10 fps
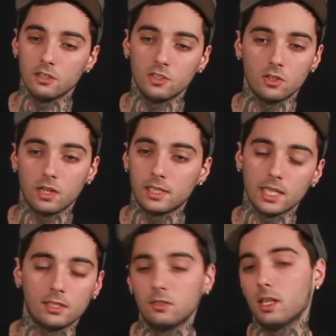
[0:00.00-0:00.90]
you know, I
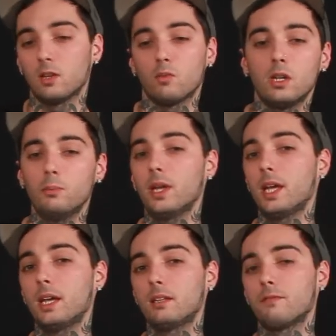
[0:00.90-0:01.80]
tattooed like one
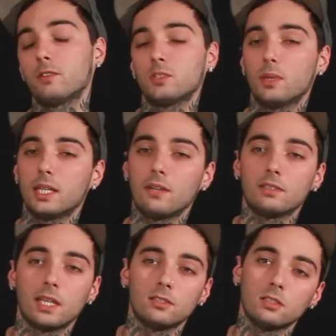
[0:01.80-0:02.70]
band. The first band I ever
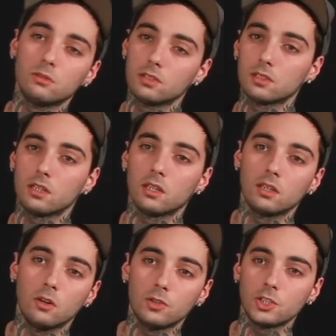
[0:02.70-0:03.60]
tattooed was
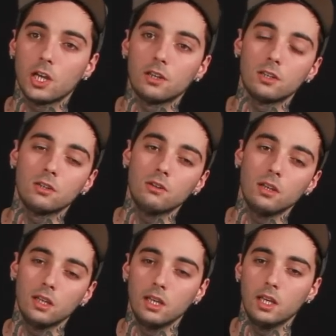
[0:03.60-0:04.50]
Oceano.
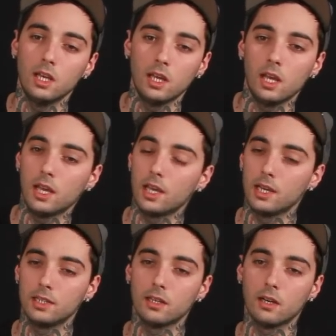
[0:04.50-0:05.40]

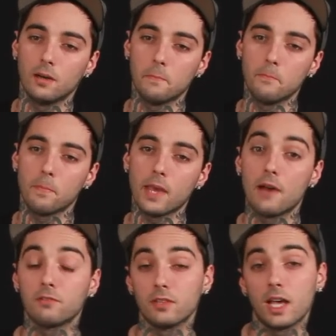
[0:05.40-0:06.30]
And
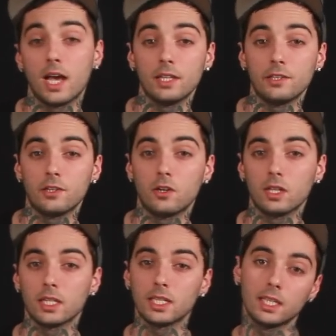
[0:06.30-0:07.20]
after that, you know,
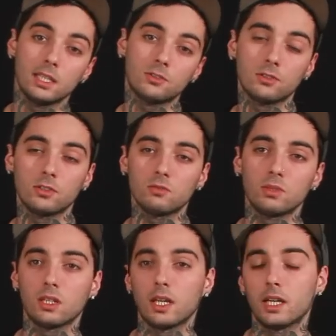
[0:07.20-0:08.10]
like he introduced me to